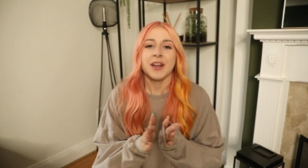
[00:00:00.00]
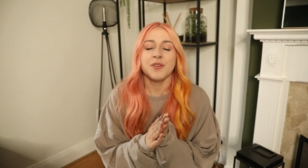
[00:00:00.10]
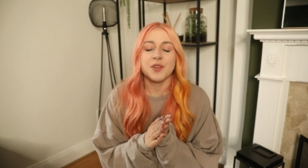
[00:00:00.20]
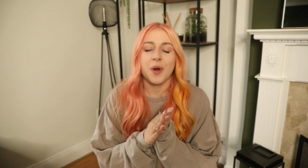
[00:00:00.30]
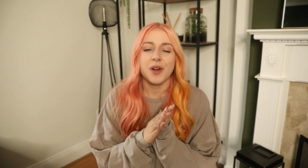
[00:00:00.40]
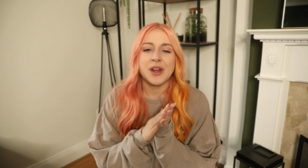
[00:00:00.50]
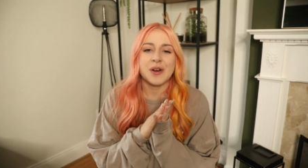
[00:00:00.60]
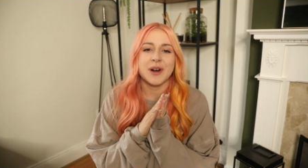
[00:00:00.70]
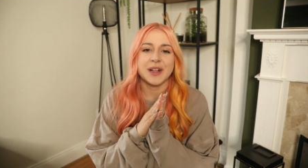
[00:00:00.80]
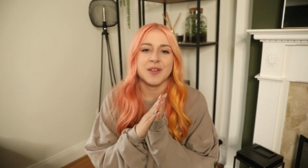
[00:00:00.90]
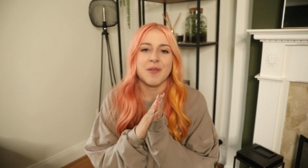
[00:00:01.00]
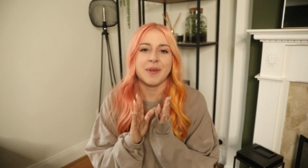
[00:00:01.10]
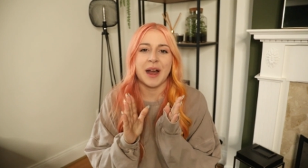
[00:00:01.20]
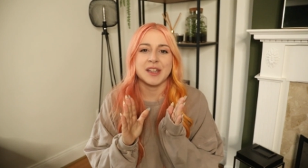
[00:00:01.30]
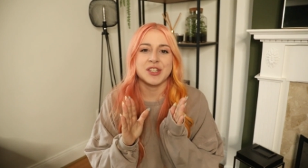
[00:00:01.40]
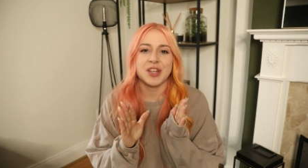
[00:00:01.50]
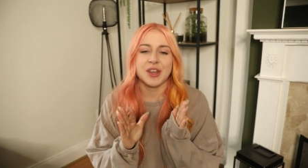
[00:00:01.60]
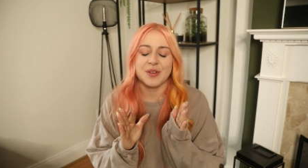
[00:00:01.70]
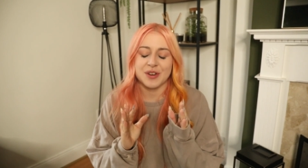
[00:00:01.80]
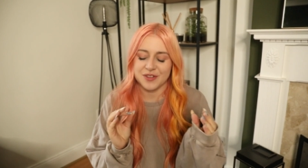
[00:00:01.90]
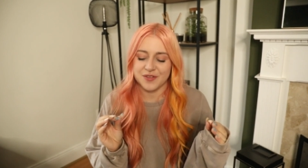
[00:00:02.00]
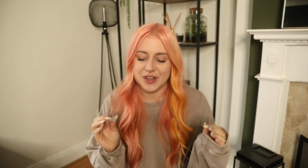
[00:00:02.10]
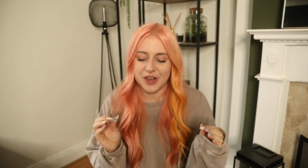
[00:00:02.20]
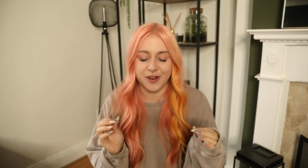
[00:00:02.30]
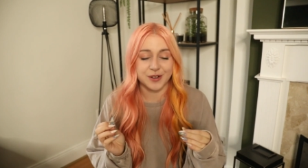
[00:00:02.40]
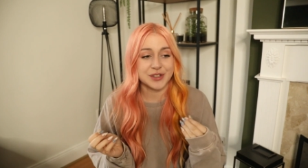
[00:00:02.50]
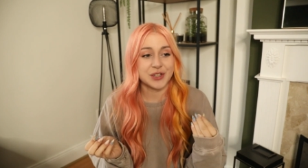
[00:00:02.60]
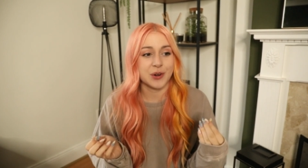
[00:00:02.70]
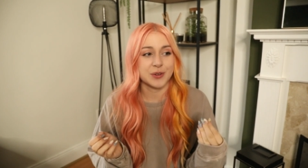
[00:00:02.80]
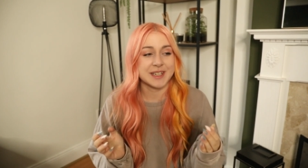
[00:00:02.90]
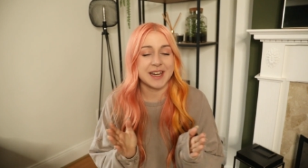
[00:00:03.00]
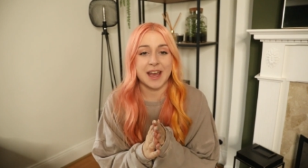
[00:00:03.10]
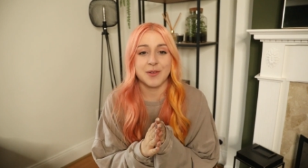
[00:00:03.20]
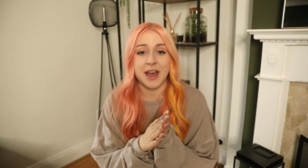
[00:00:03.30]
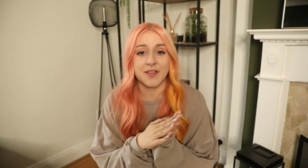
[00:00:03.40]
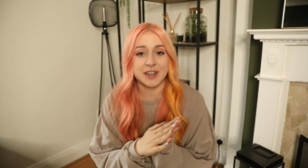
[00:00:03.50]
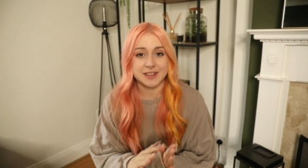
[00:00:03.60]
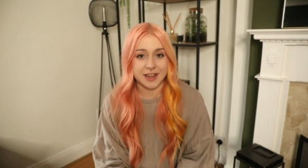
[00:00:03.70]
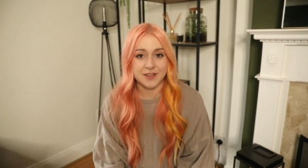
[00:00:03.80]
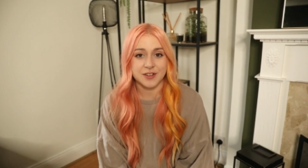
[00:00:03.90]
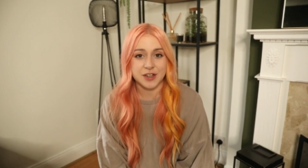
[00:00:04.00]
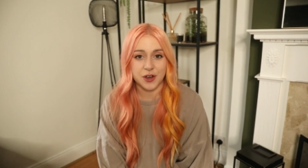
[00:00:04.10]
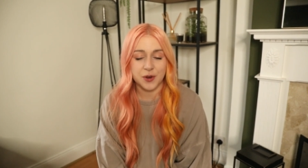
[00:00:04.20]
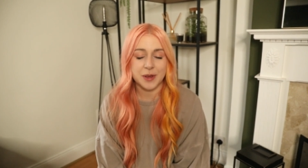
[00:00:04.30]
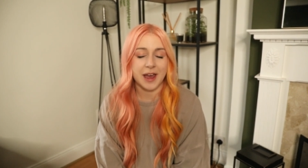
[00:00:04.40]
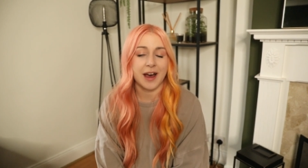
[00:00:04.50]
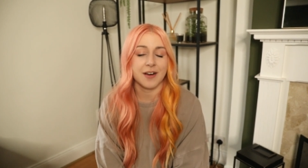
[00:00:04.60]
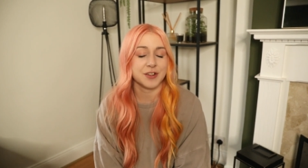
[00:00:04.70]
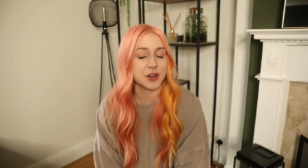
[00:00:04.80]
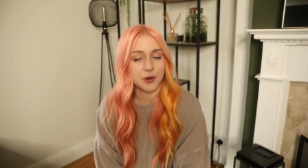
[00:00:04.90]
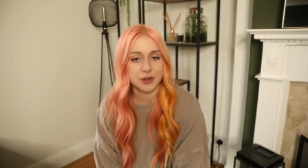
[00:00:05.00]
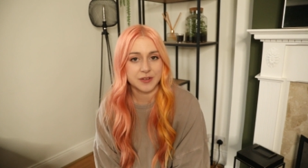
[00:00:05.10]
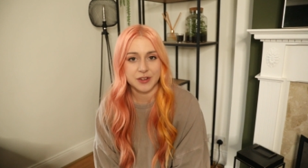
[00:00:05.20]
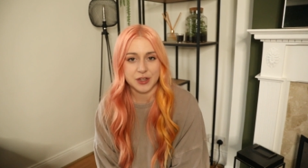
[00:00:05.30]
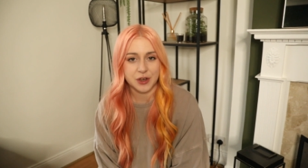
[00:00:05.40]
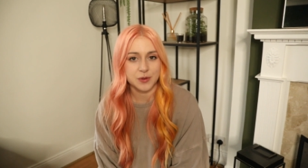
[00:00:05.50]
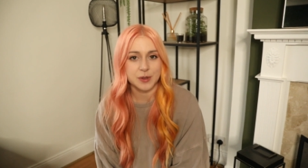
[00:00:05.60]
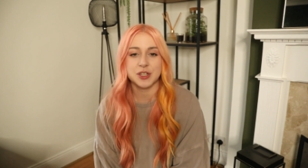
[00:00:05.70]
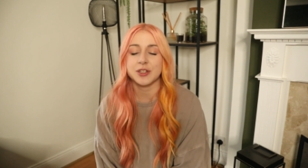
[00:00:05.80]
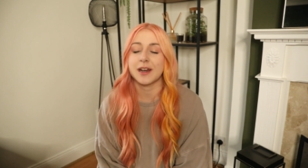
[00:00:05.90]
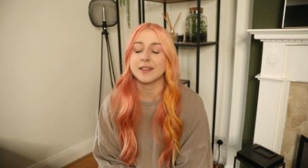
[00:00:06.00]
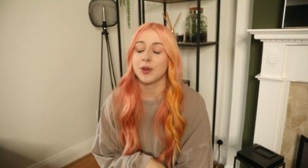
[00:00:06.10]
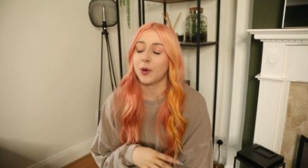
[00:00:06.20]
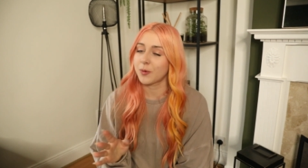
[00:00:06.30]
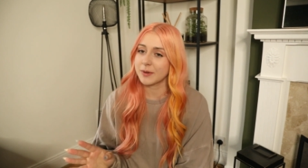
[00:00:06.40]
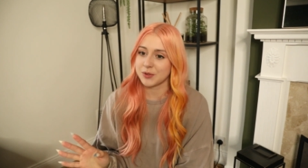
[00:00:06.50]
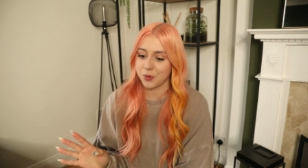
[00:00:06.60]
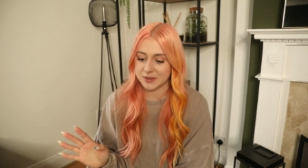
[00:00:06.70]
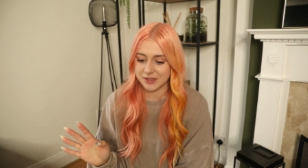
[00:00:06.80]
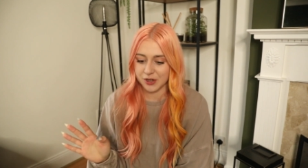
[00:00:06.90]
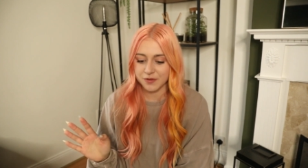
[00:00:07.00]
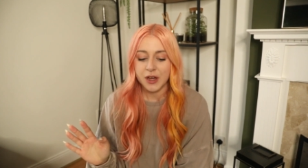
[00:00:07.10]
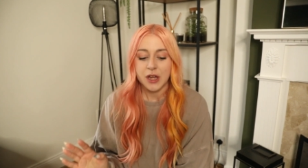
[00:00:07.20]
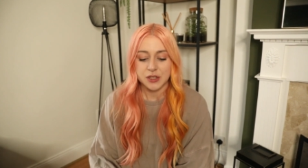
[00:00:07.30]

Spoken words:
Hello everyone and welcome back to another video. So today we have an exciting video. We have an Oakley video, which you guys always love.